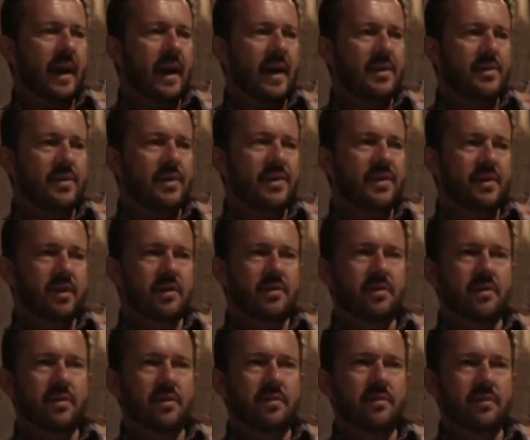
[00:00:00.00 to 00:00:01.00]
As we
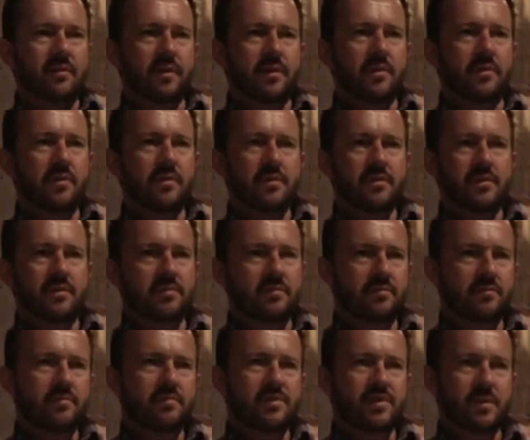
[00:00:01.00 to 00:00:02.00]
start to unfold
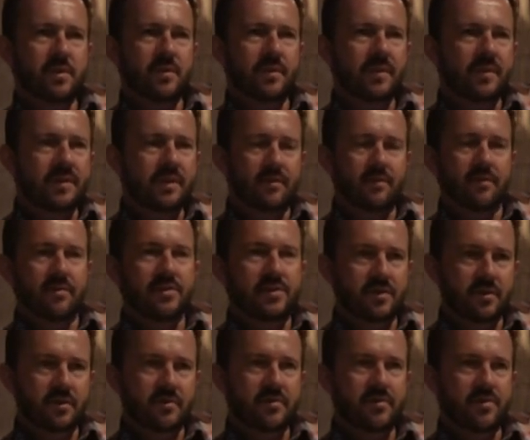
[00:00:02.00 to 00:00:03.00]
some of the
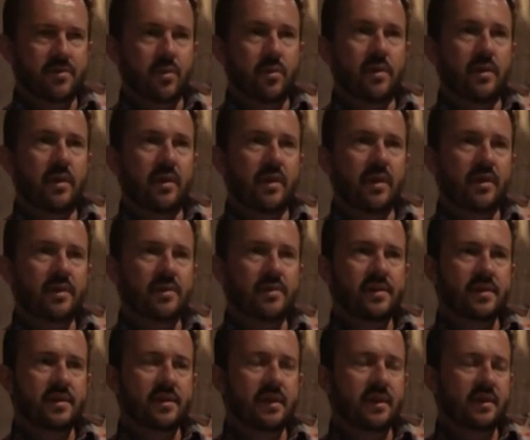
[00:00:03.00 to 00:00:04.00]
different sort of
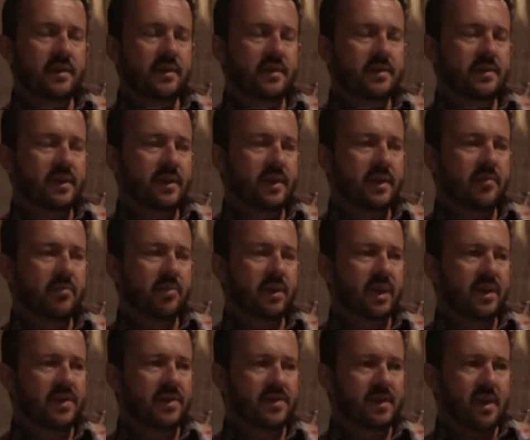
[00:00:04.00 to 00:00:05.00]
storylines and
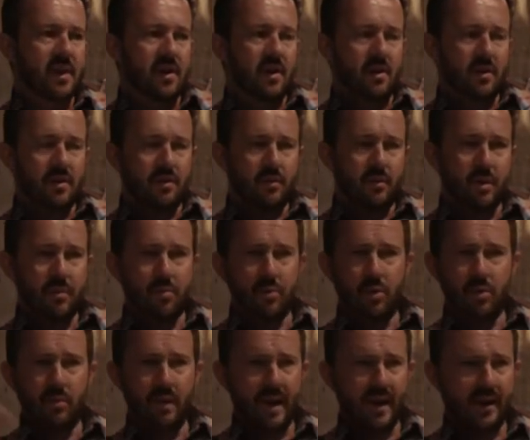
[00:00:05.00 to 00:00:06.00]
beats, we
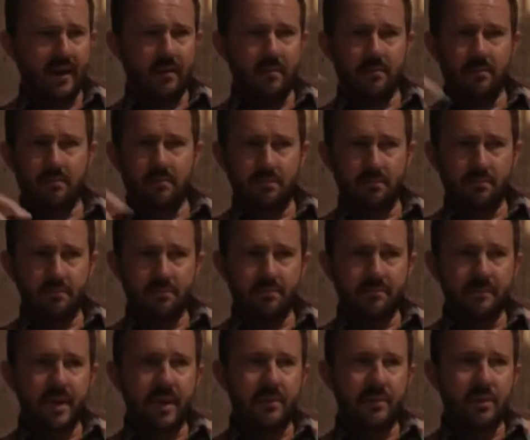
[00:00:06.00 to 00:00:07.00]
pull back
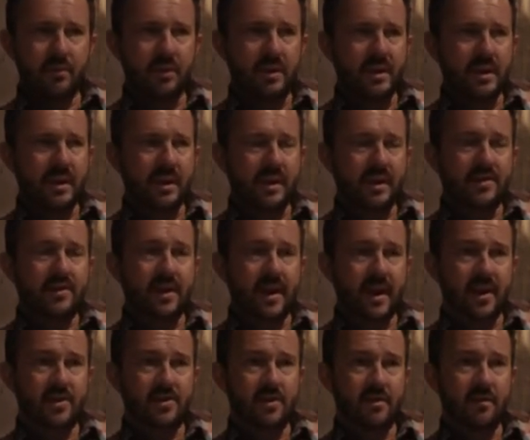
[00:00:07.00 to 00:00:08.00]
and we really get
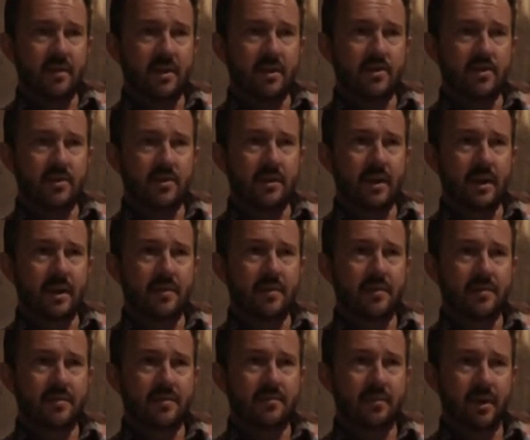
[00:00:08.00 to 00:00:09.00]
into action adventure
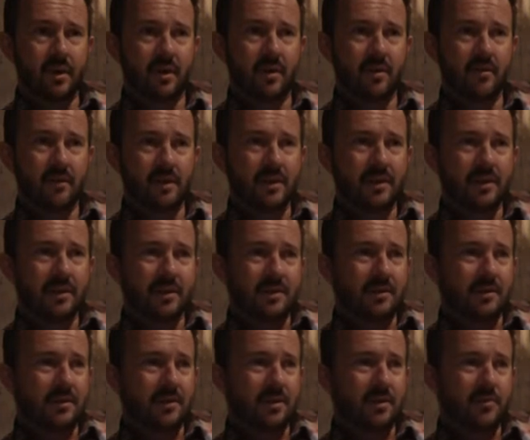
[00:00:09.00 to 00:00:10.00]
land where
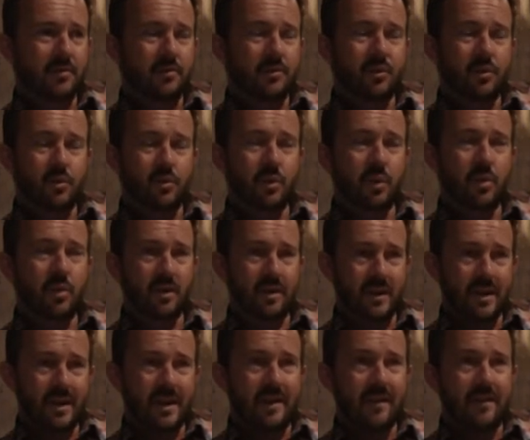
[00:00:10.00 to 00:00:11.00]
you
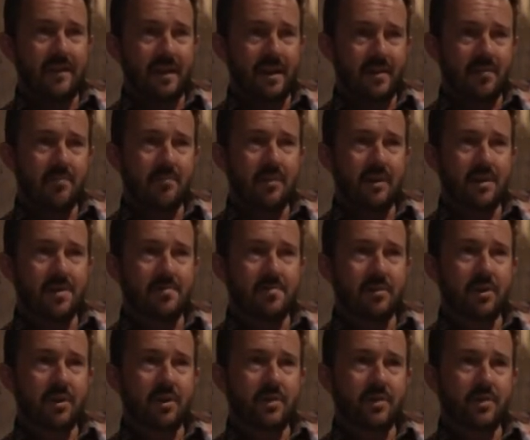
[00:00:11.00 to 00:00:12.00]
won't need them as
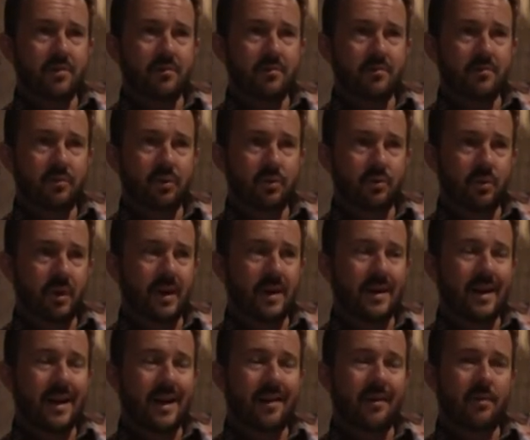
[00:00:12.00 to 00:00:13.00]
much. But
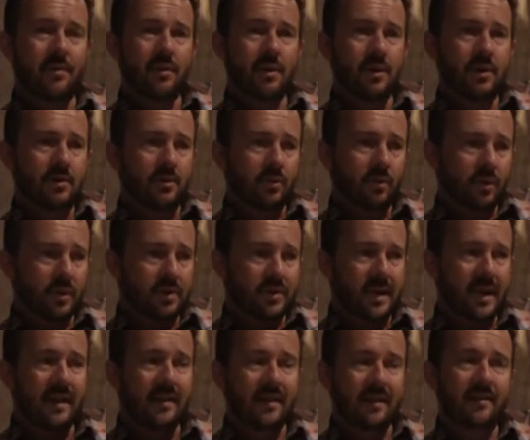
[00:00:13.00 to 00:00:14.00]
right now
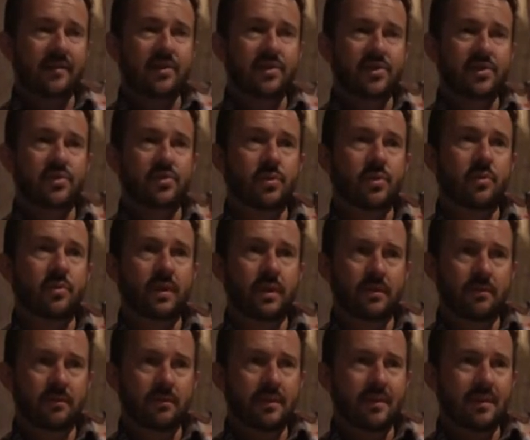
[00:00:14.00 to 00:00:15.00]
we're telling the story.